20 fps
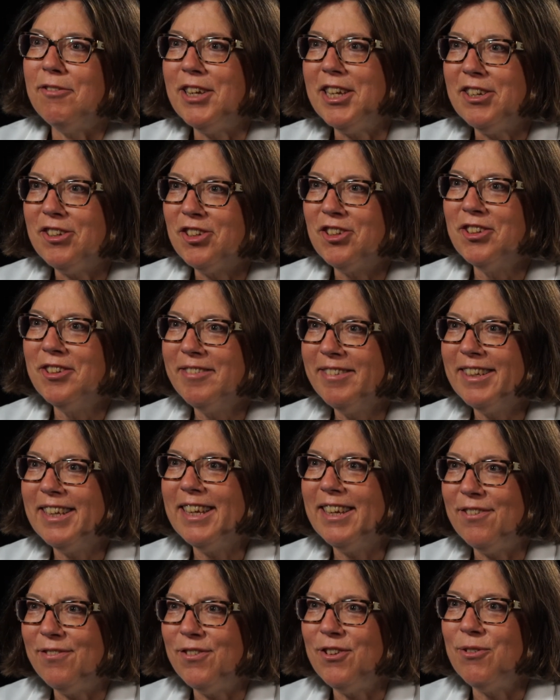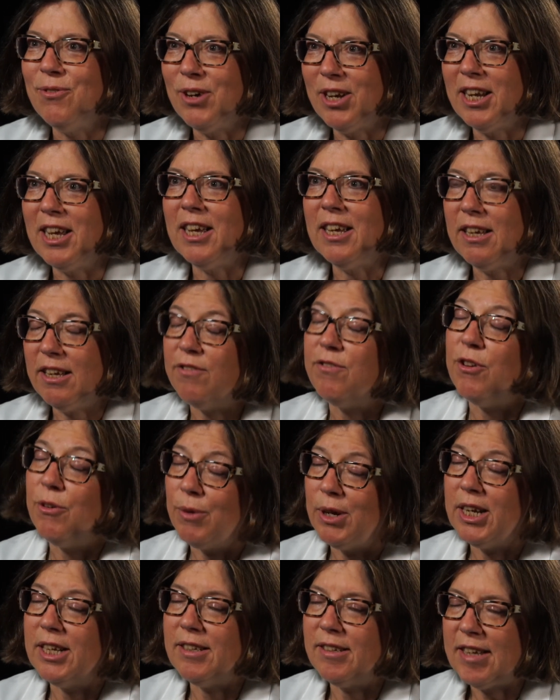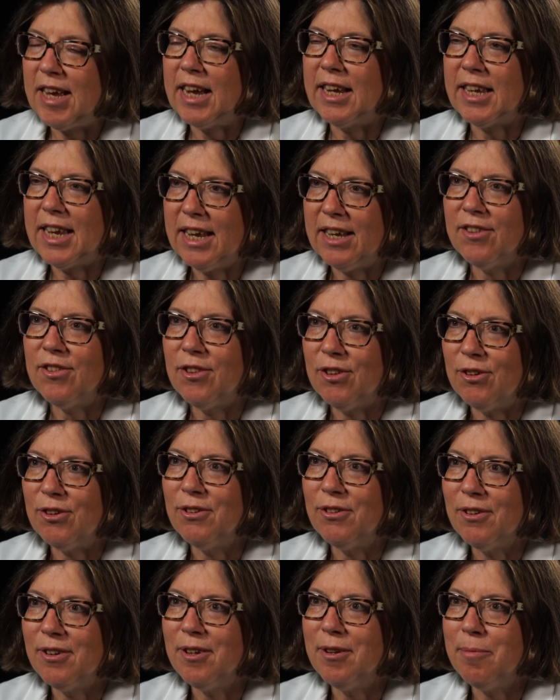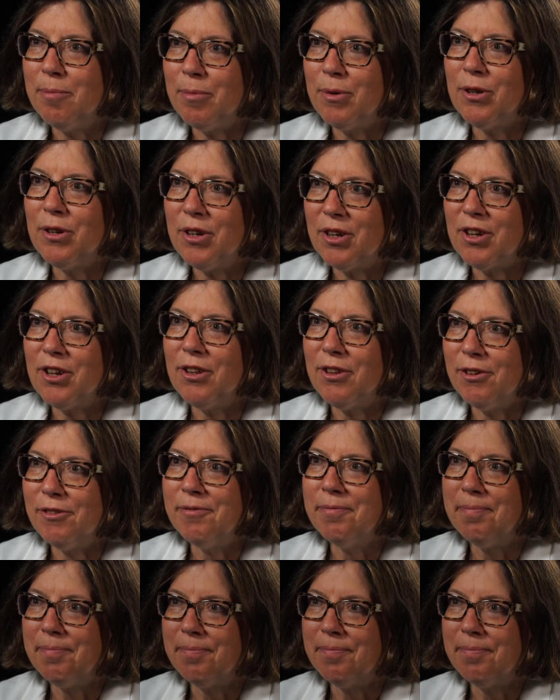reach if you wanna attack cancer in particular.